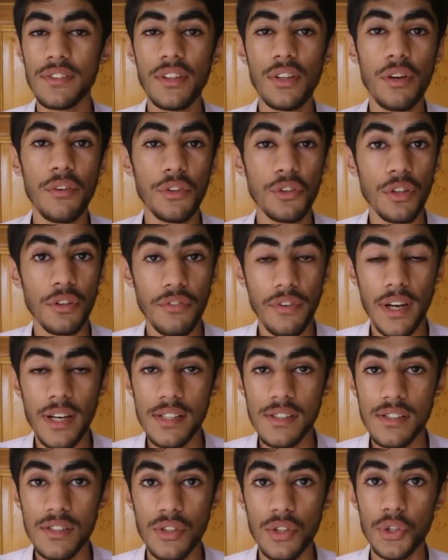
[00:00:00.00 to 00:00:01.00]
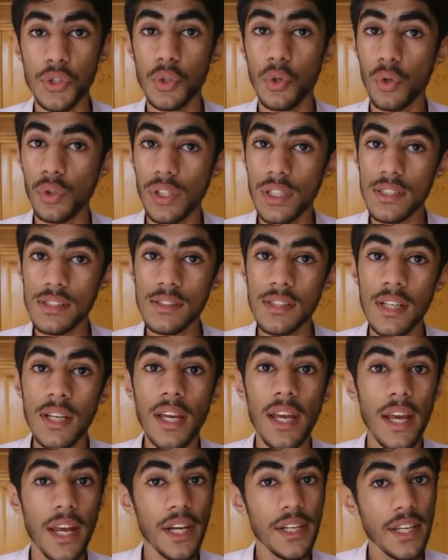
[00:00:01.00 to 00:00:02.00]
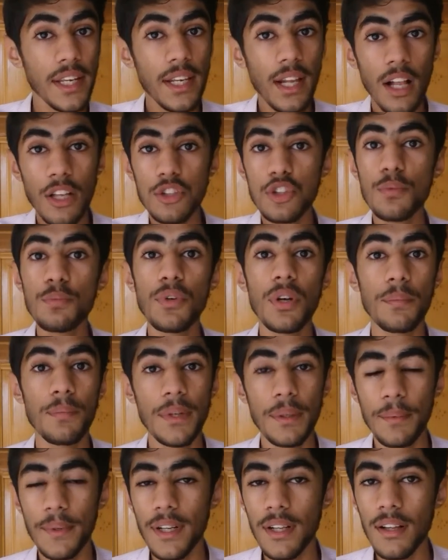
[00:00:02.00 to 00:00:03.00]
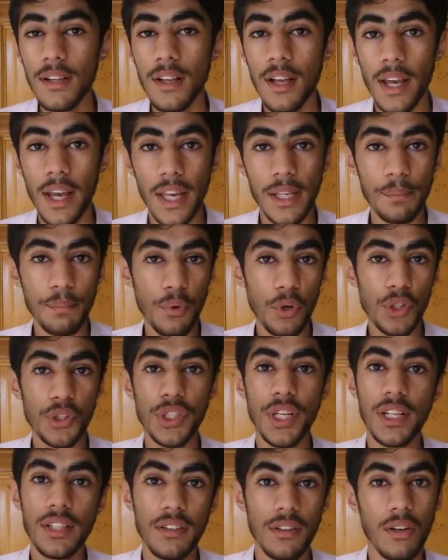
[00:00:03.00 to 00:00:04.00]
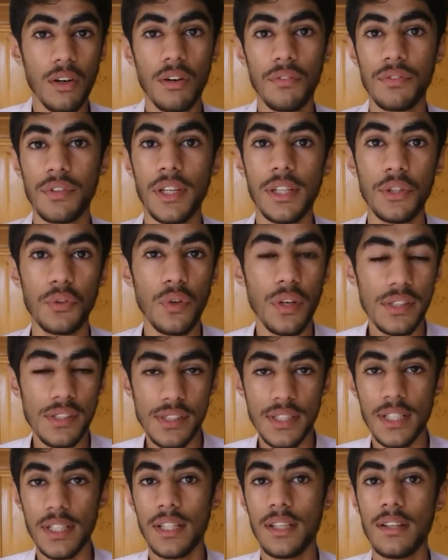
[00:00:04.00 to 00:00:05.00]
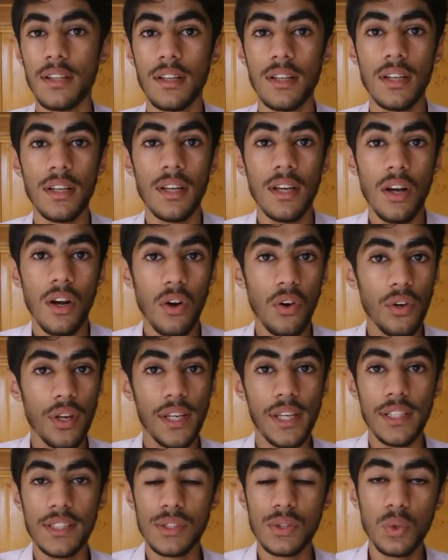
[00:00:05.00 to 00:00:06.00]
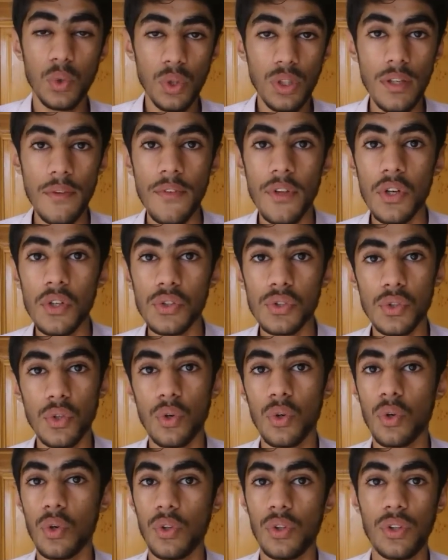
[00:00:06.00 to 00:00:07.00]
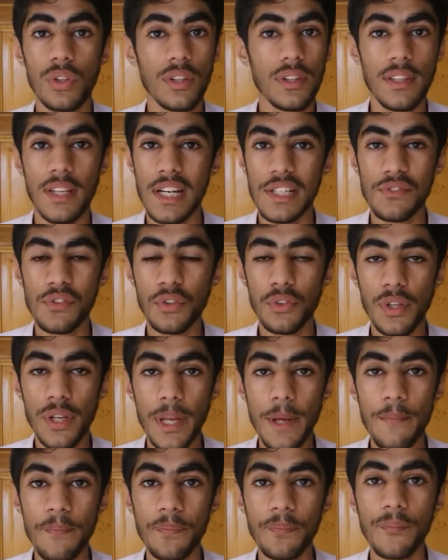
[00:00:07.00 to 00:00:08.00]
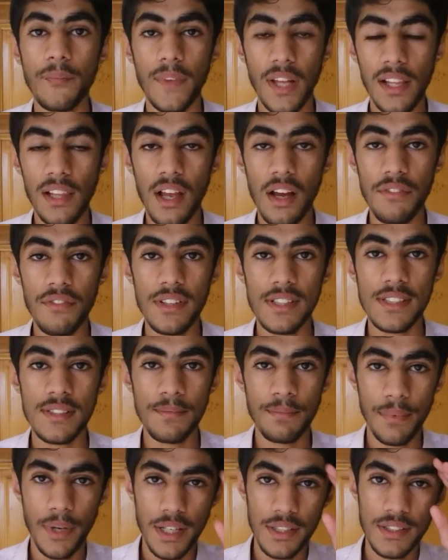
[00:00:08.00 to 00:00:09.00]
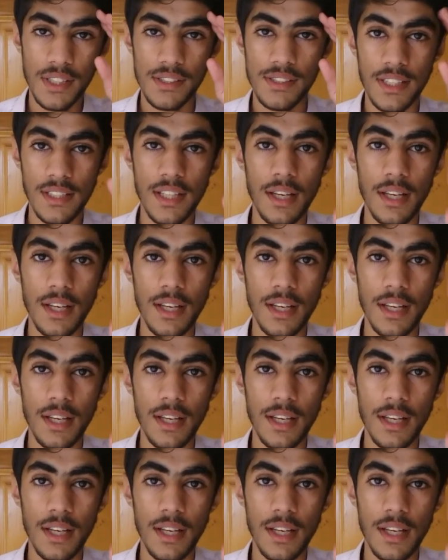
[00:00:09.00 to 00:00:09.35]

this video with your friends to show this. It can also be a PBL, any project of any university or any school. So that's for today. Allah Hafiz, Pakistan